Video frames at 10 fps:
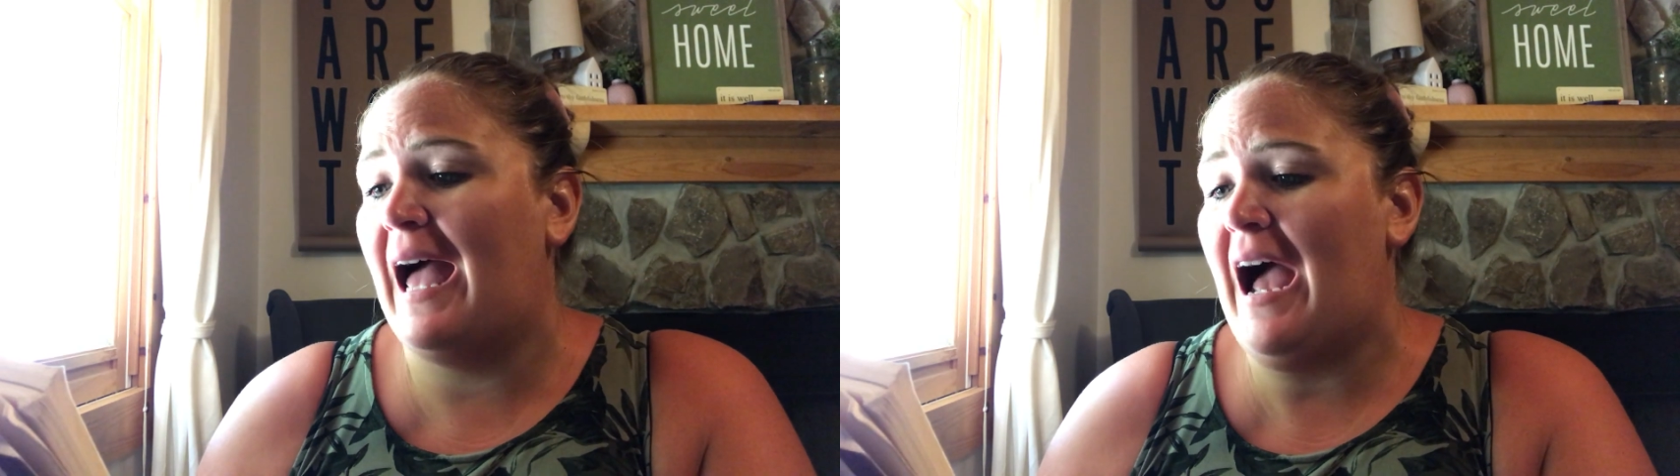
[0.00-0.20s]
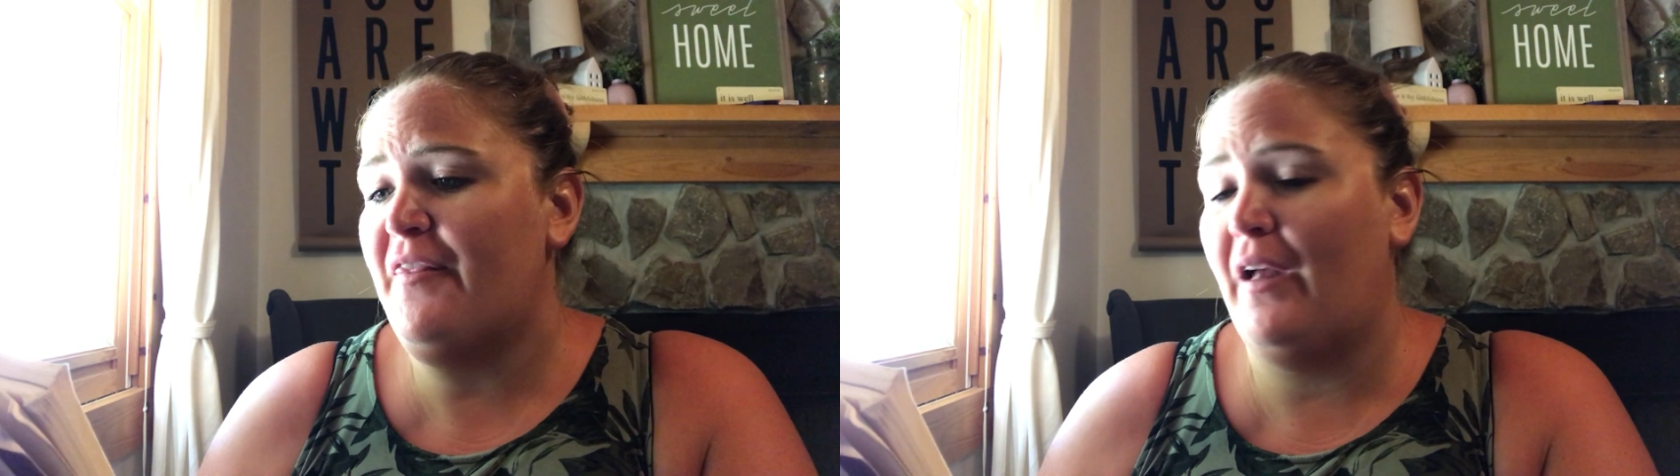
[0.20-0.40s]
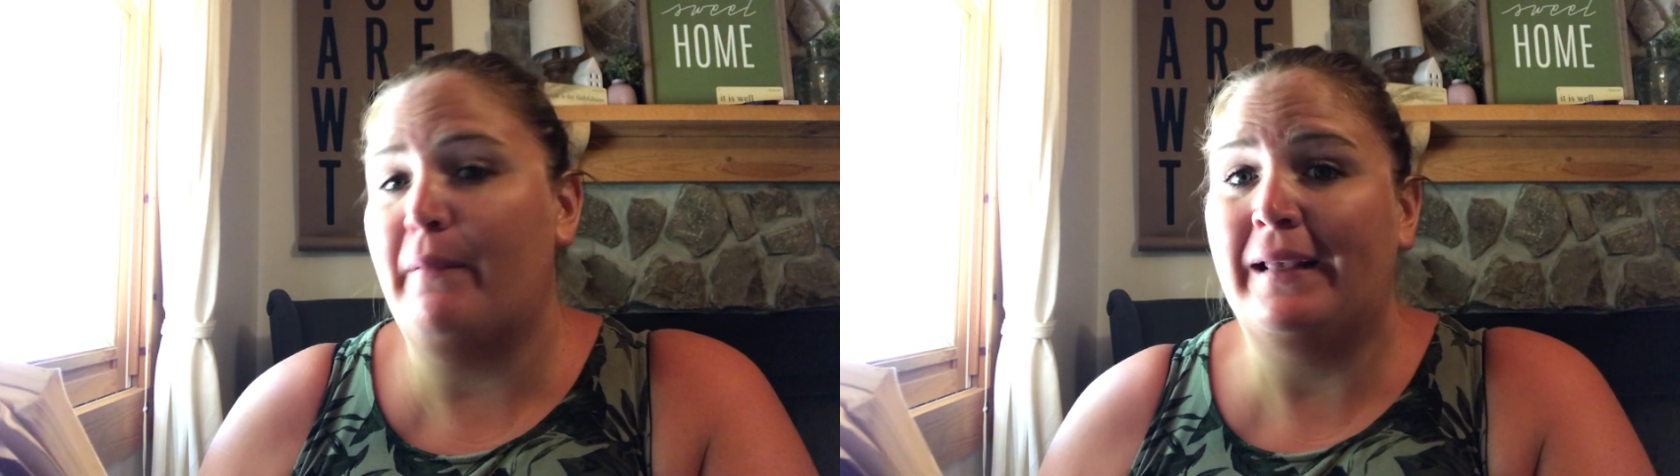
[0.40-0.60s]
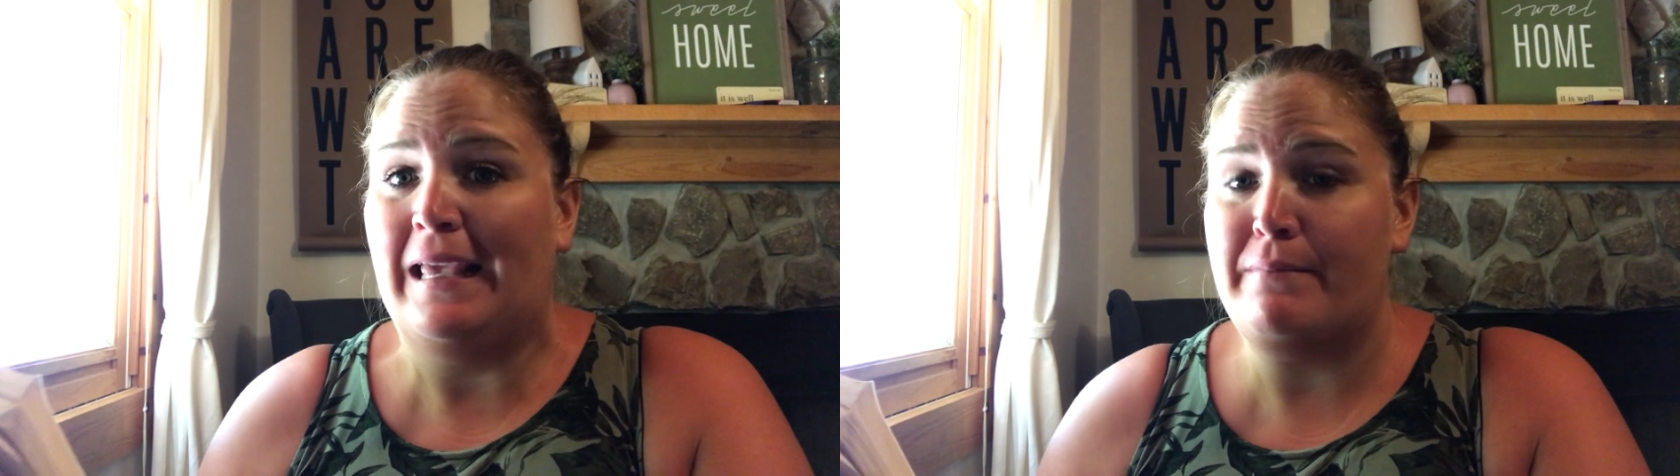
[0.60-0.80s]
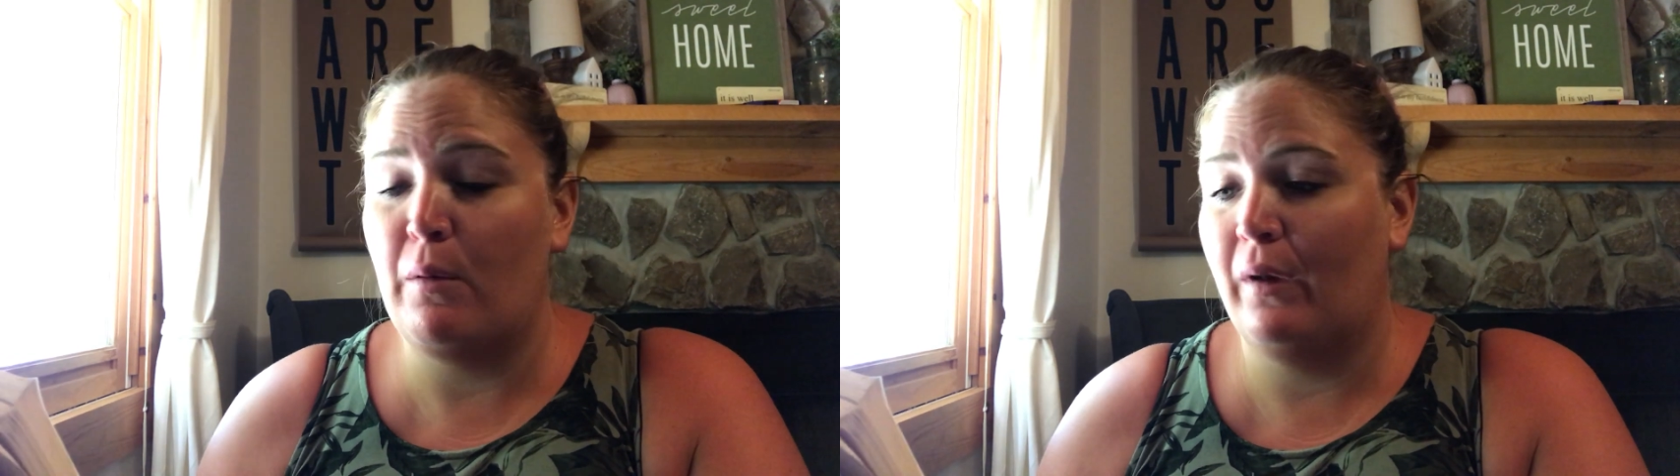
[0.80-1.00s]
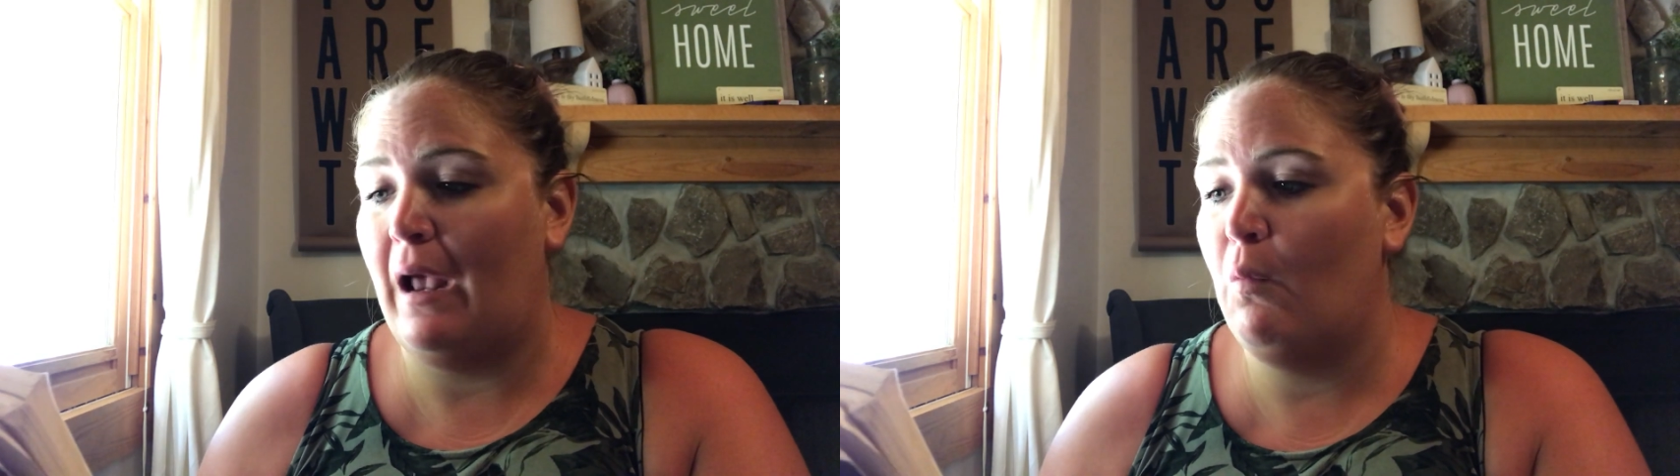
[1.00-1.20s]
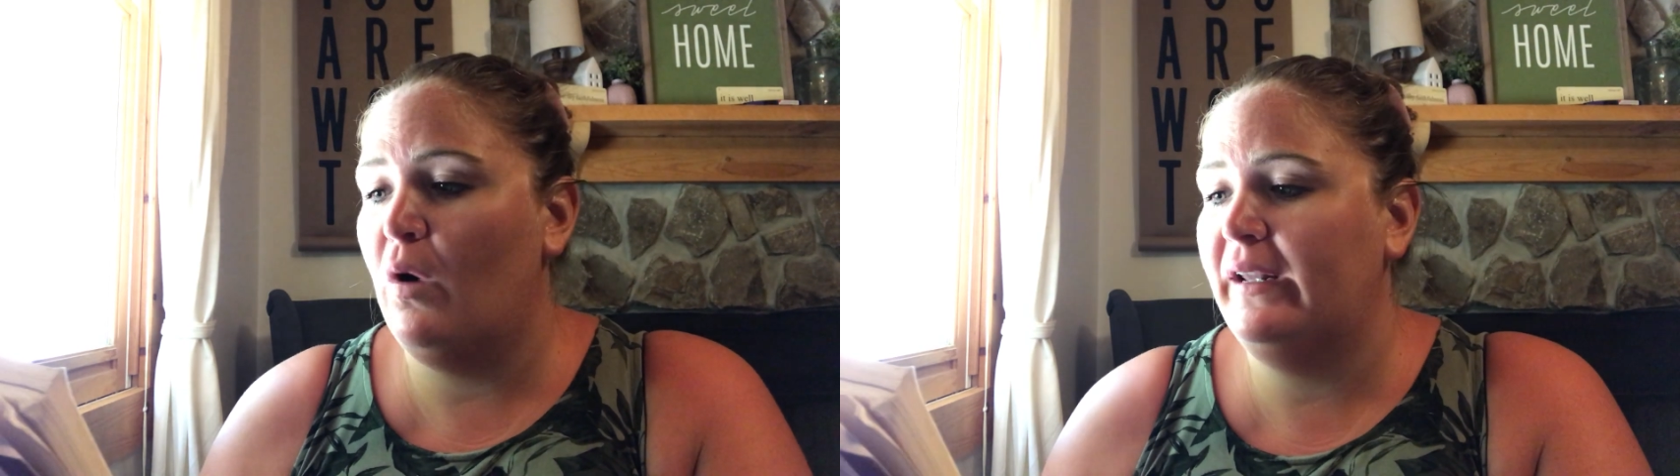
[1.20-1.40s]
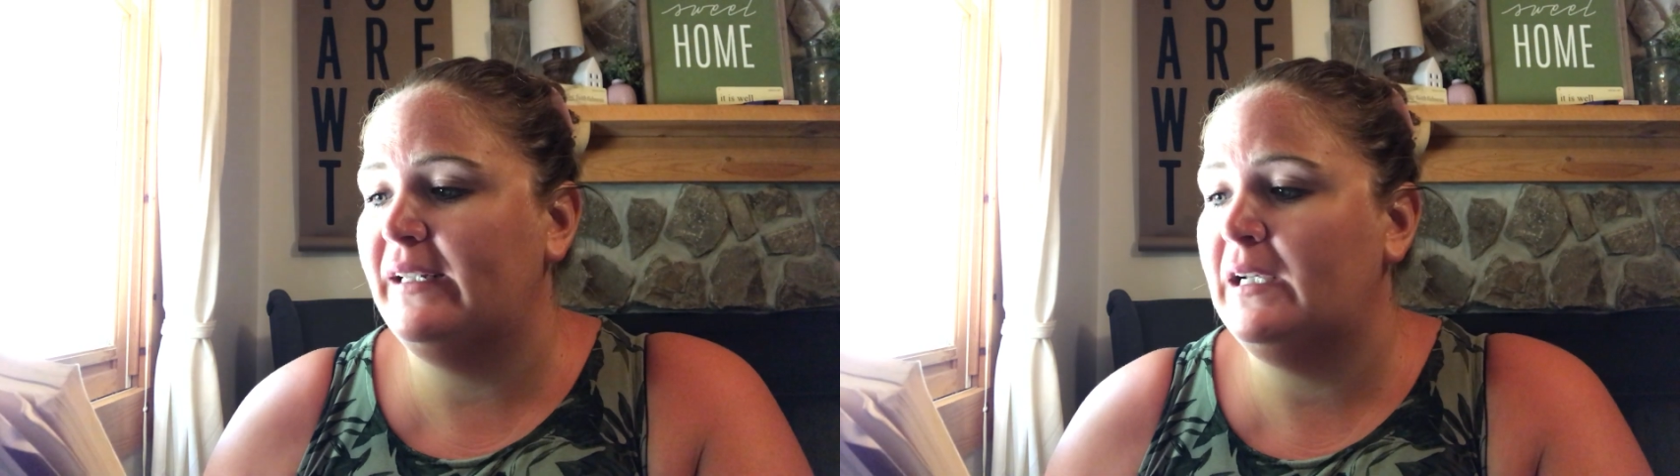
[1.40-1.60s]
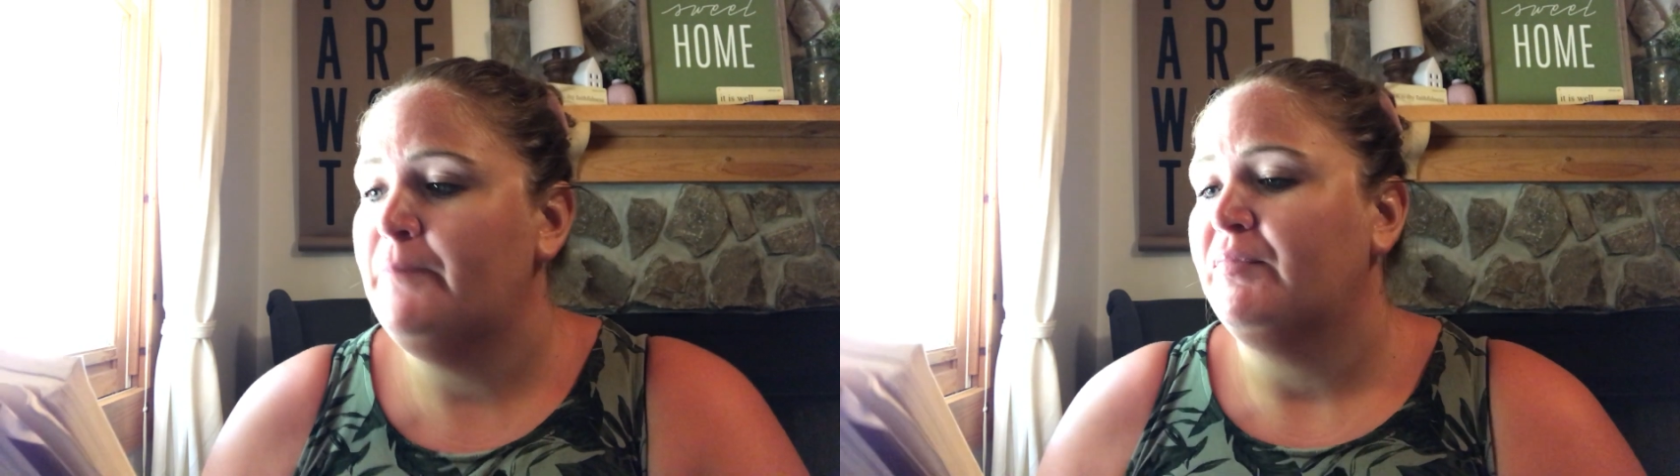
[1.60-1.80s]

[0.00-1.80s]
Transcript: I thought it would get me what I wanted.